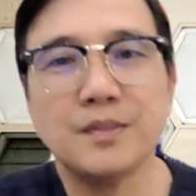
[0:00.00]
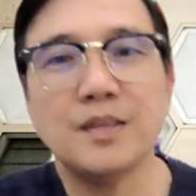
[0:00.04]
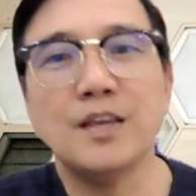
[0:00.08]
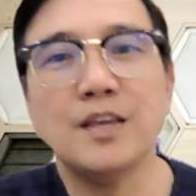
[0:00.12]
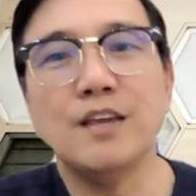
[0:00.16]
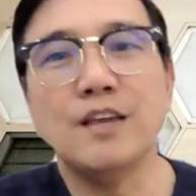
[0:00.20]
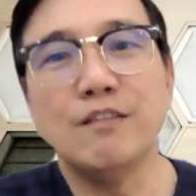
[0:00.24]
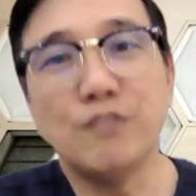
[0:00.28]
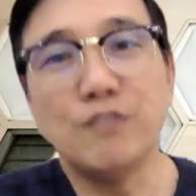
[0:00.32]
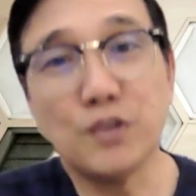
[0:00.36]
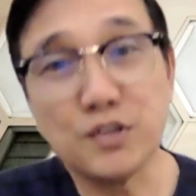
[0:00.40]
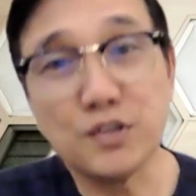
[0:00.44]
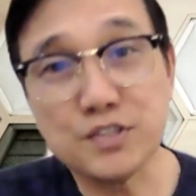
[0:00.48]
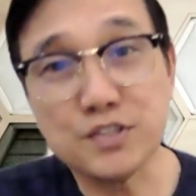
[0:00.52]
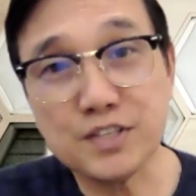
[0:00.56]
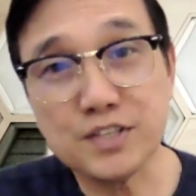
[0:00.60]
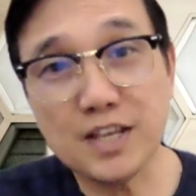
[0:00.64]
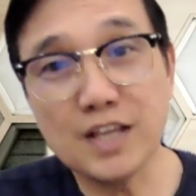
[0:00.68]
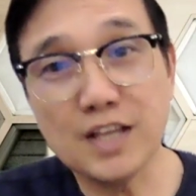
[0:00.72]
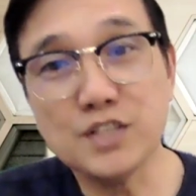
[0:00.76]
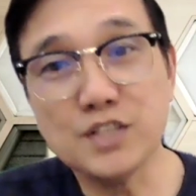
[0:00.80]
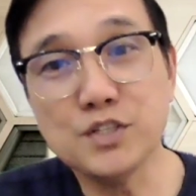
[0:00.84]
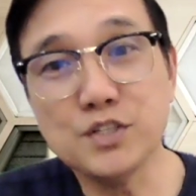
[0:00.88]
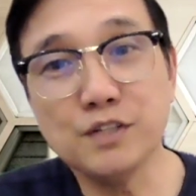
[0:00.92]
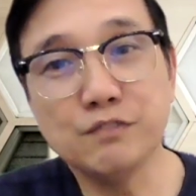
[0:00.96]
If you're
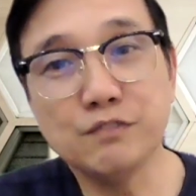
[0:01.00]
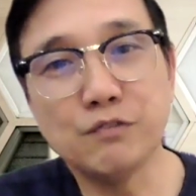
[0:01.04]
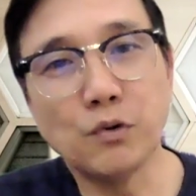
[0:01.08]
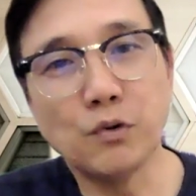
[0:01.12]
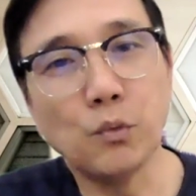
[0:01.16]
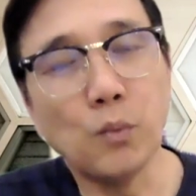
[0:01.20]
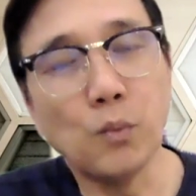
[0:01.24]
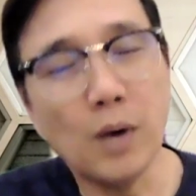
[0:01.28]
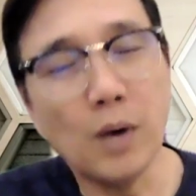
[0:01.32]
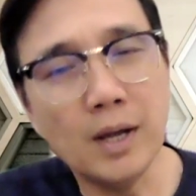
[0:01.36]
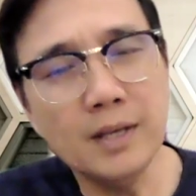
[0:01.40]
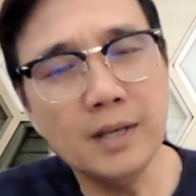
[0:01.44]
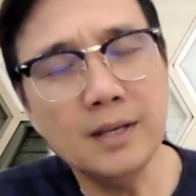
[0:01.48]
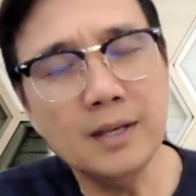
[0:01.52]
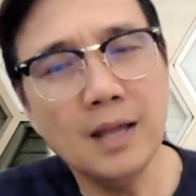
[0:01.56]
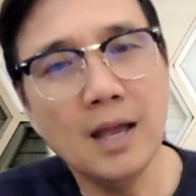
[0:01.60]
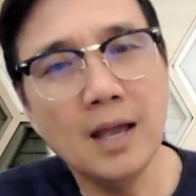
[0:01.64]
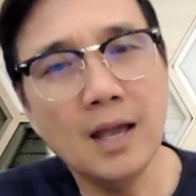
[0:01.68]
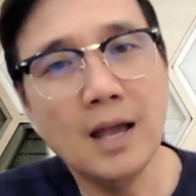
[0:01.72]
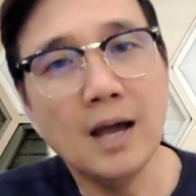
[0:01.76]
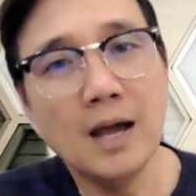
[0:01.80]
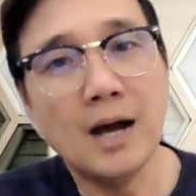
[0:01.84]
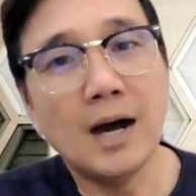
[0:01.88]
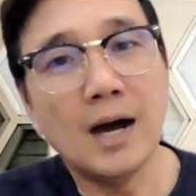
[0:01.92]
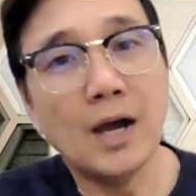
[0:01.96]
scheduled for one,
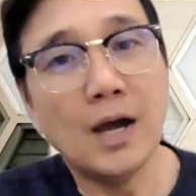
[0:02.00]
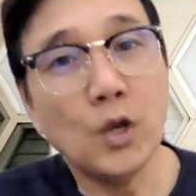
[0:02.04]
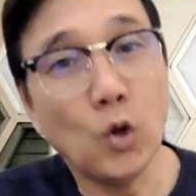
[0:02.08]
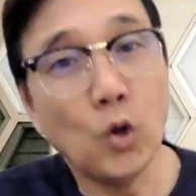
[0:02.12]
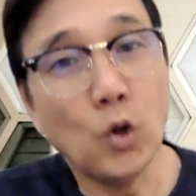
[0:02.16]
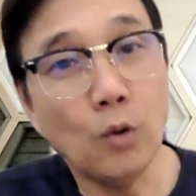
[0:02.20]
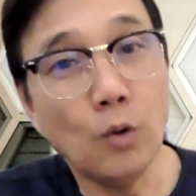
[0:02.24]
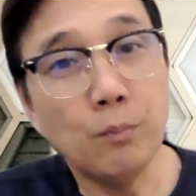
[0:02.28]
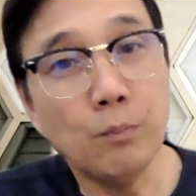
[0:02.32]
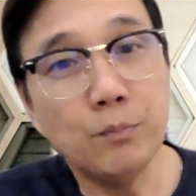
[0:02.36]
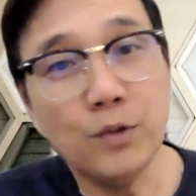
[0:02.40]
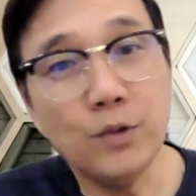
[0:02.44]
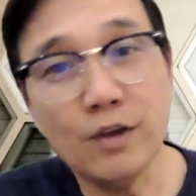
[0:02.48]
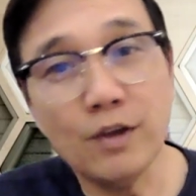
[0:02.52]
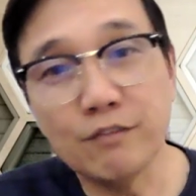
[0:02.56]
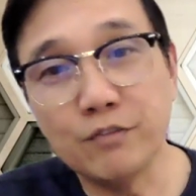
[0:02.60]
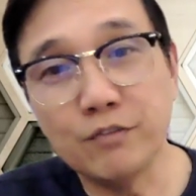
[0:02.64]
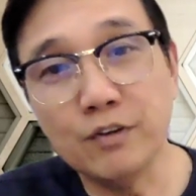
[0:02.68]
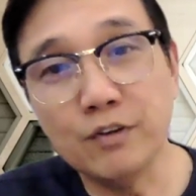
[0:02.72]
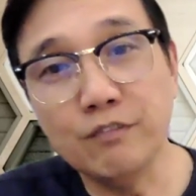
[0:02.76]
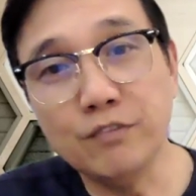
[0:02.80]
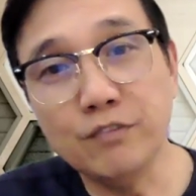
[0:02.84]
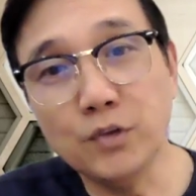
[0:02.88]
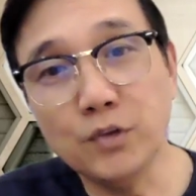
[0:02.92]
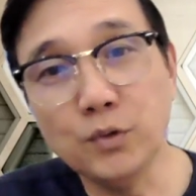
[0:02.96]
I hope you have
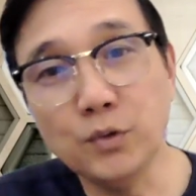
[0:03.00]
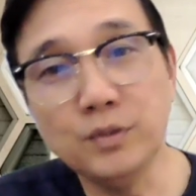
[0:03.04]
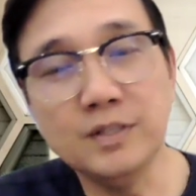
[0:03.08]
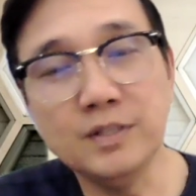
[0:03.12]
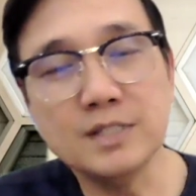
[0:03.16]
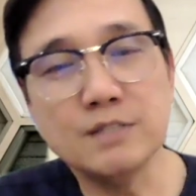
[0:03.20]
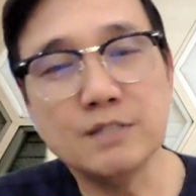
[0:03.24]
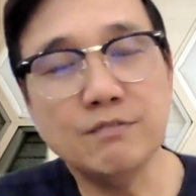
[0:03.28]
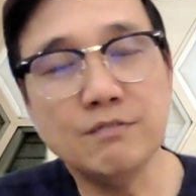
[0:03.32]
reviewed this